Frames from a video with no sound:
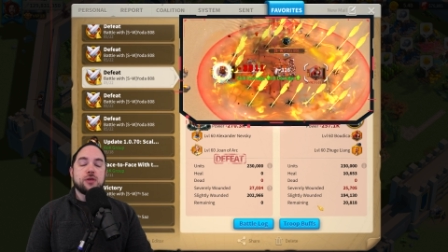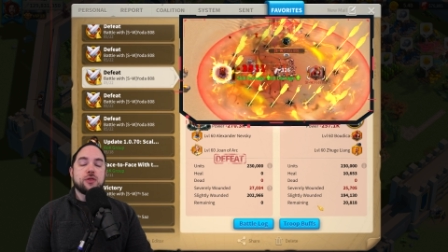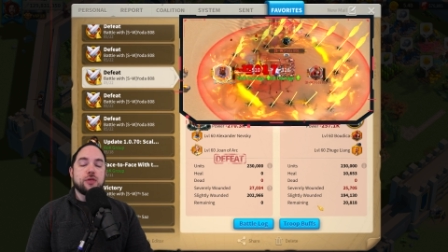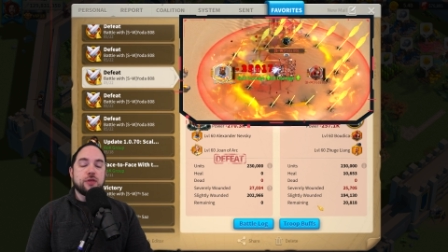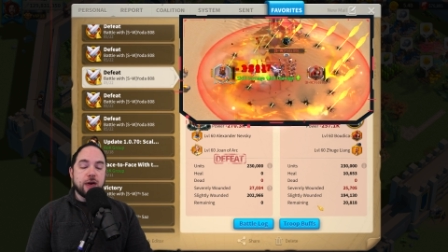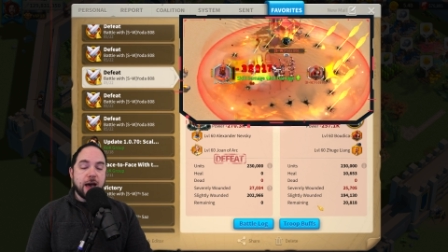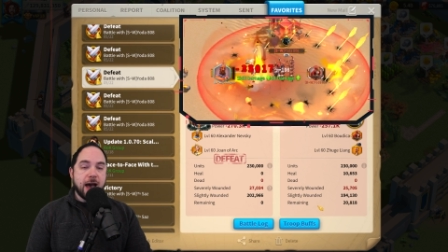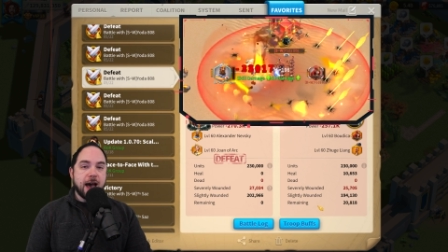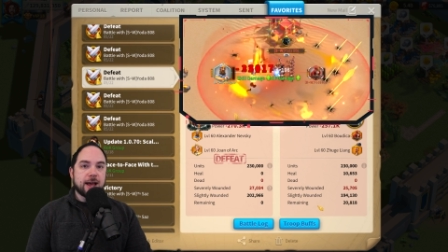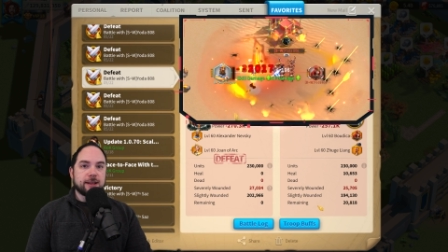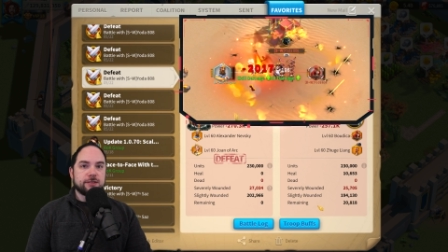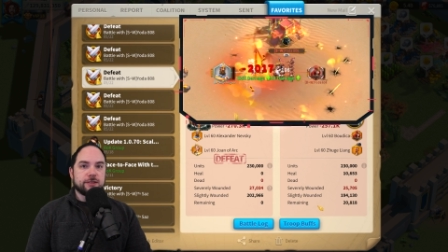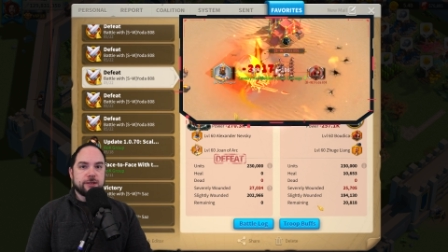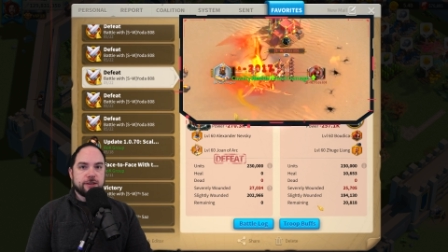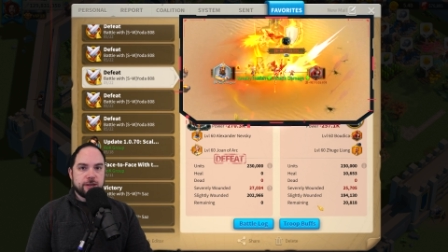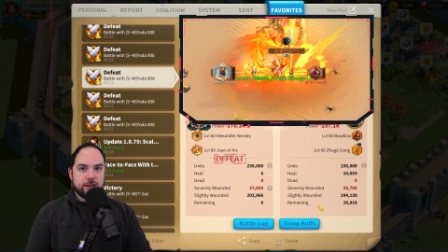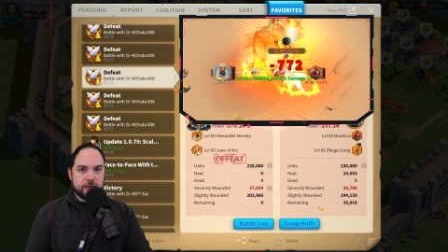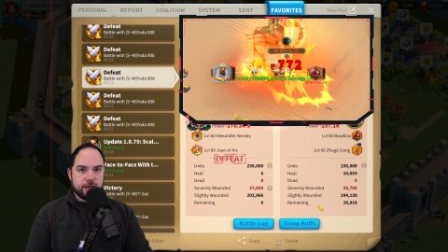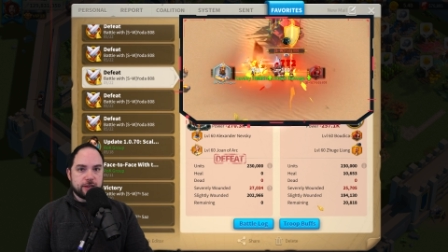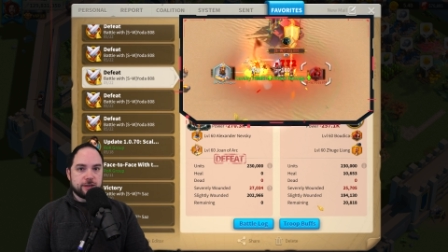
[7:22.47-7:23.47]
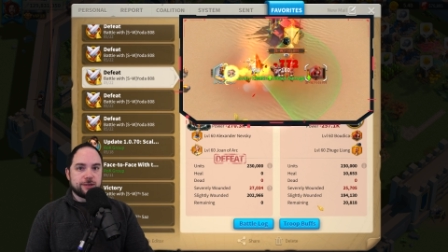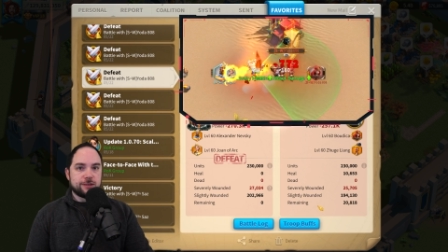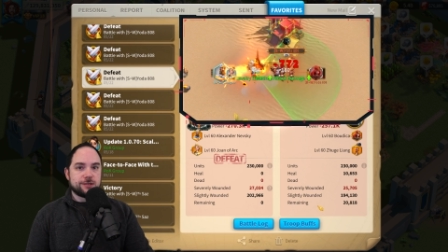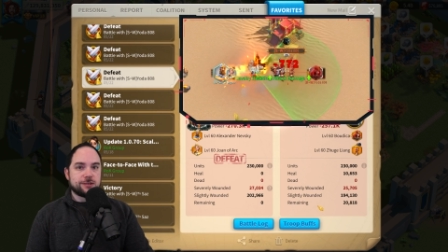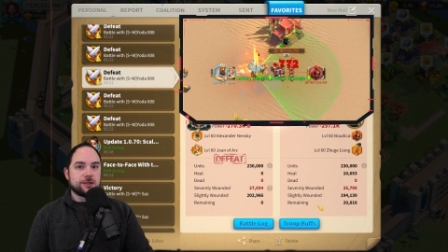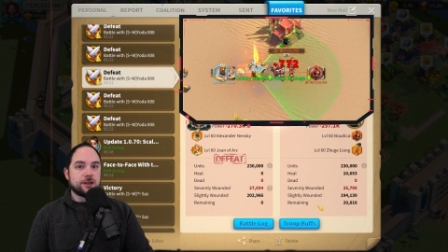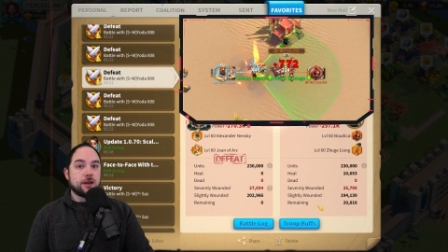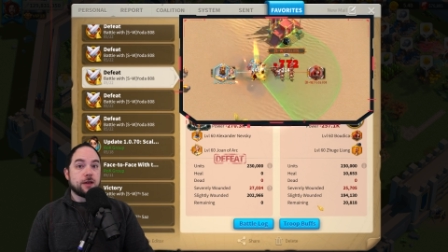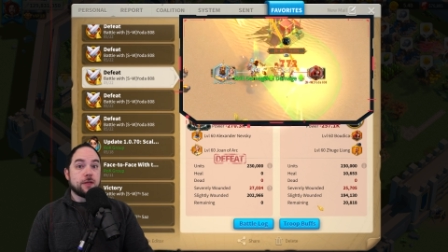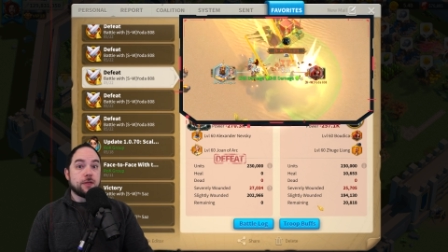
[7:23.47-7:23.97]
That
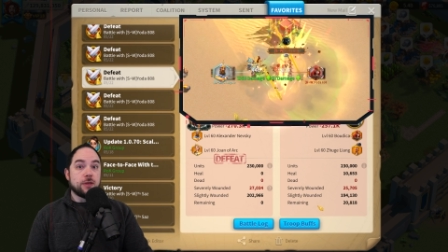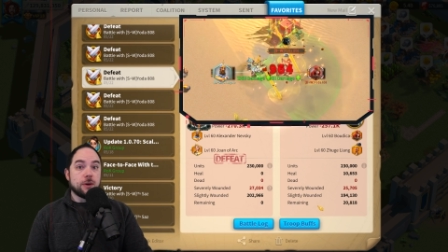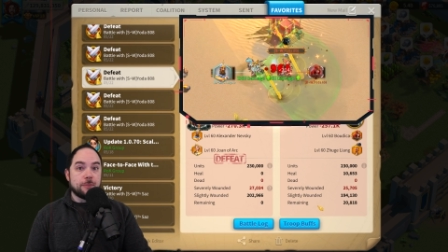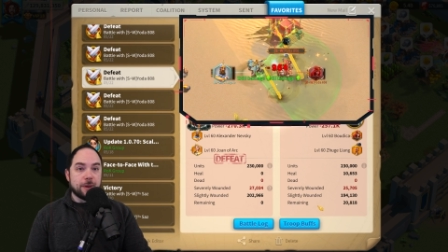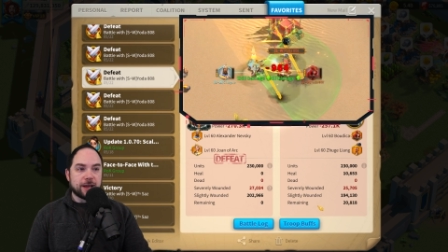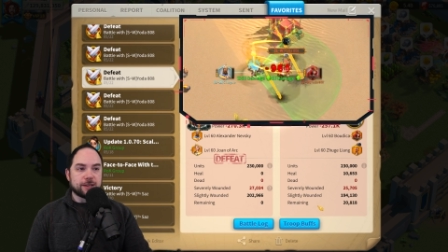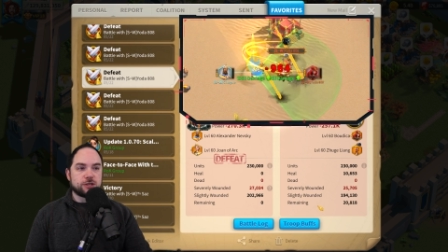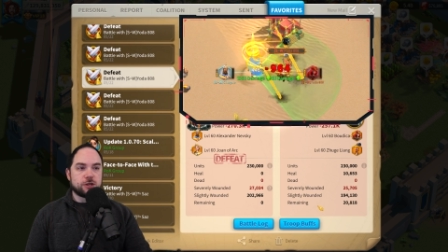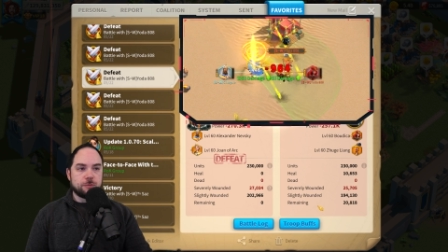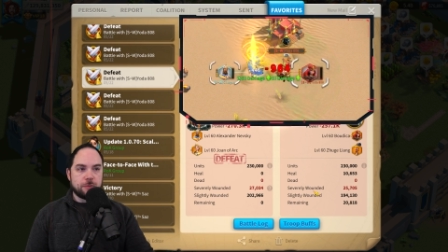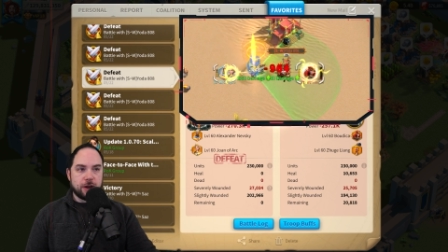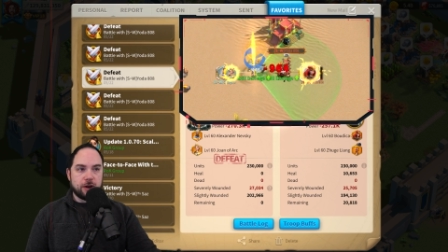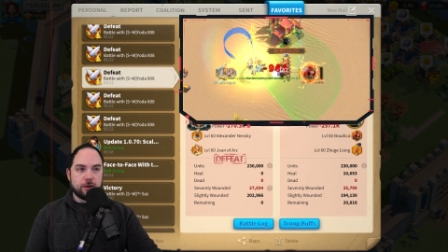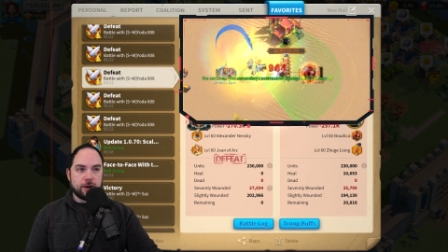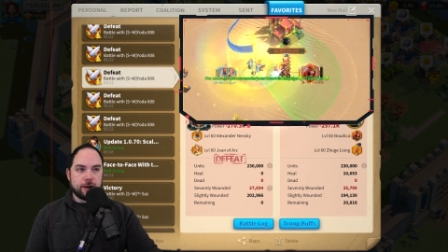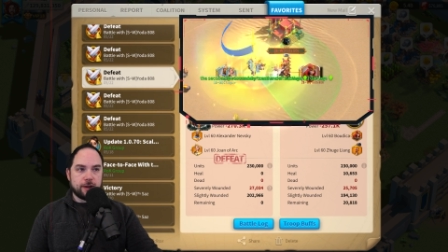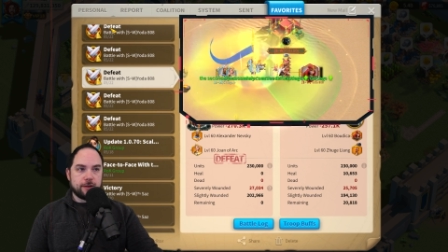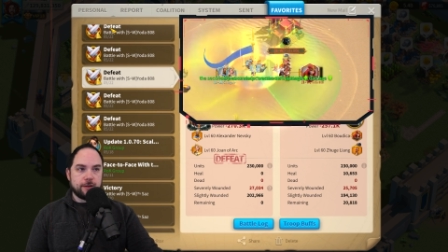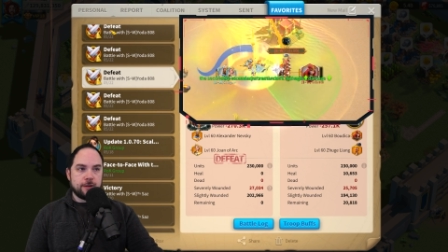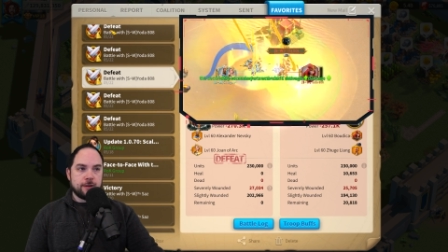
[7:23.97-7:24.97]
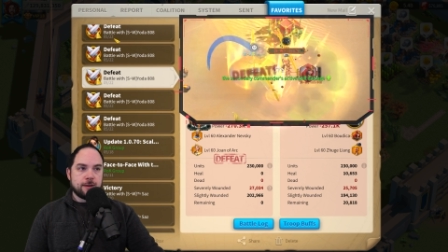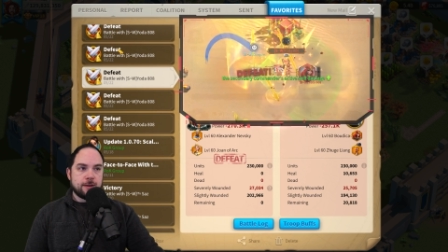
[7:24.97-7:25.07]
is the best pairing.